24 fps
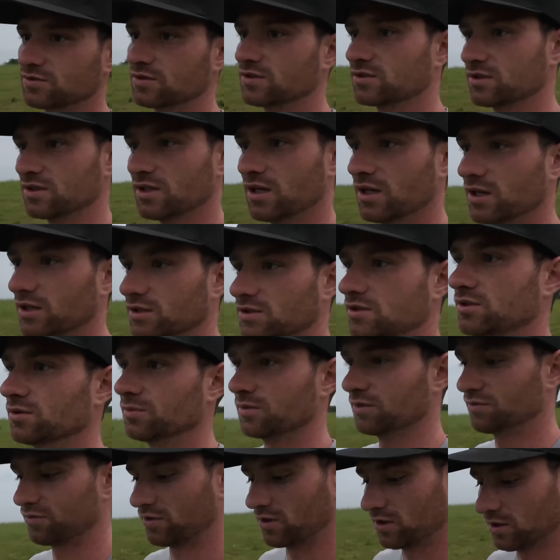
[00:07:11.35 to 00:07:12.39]
so I said, she'll
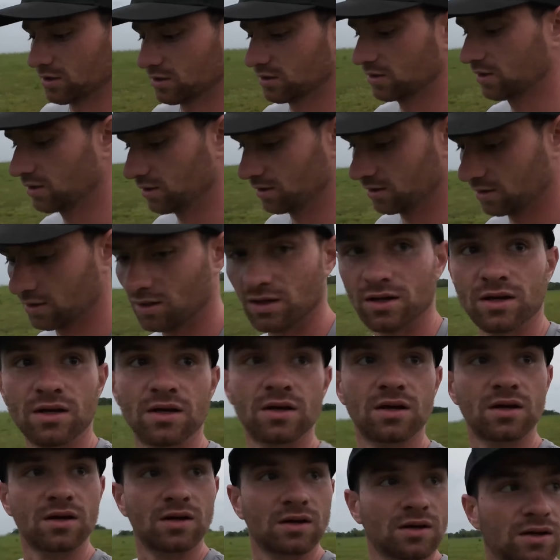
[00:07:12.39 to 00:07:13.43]
be fine.
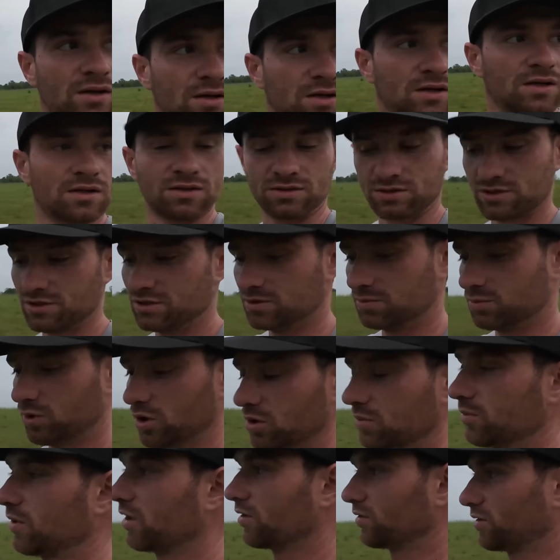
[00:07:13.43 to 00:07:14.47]
She's a
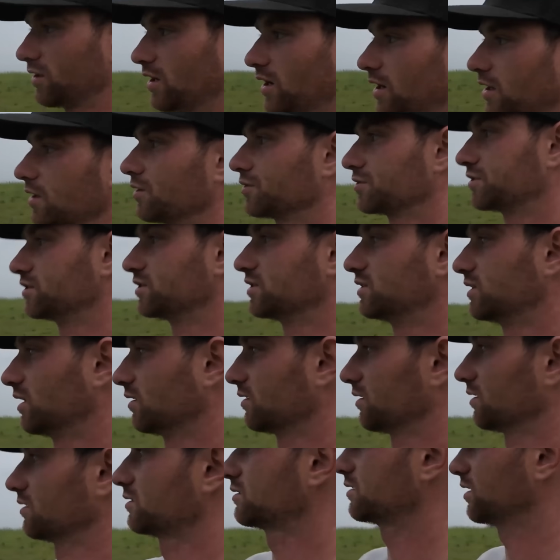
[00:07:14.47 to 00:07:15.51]
broke mouth cow, she's
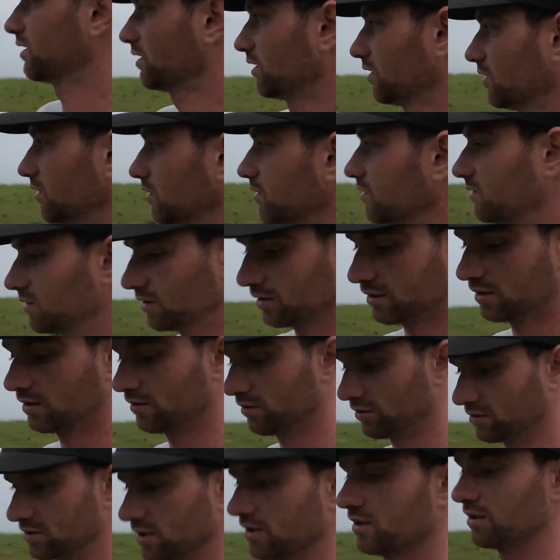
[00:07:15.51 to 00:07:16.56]
done this 10
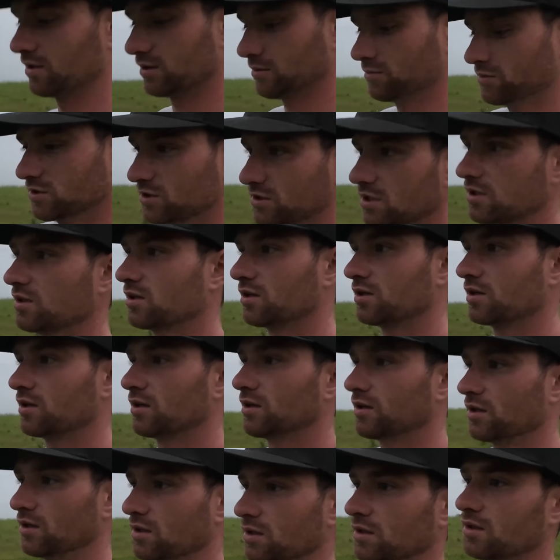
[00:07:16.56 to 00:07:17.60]
other times.
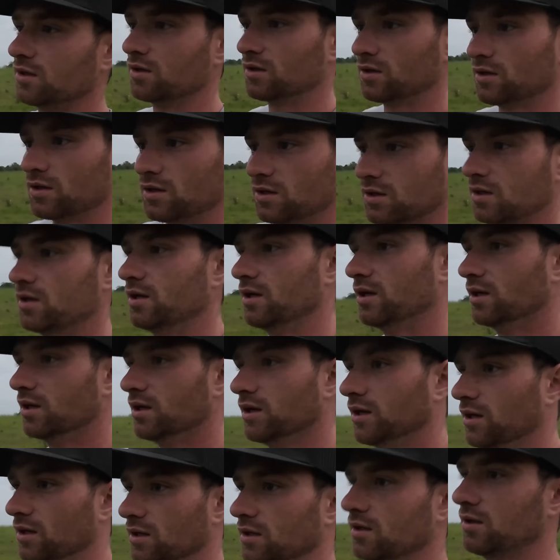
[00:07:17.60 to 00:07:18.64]

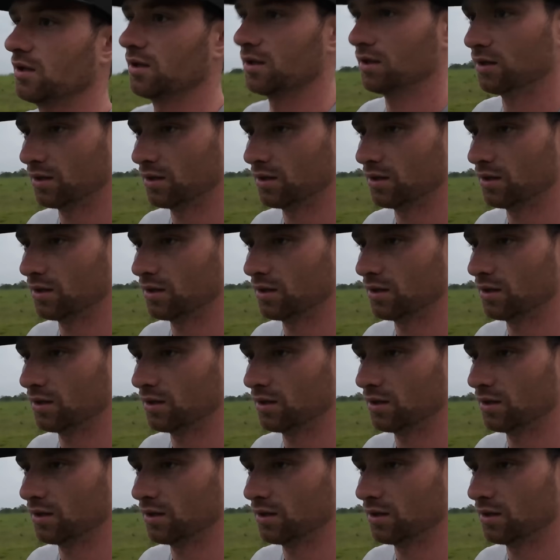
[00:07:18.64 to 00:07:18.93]
And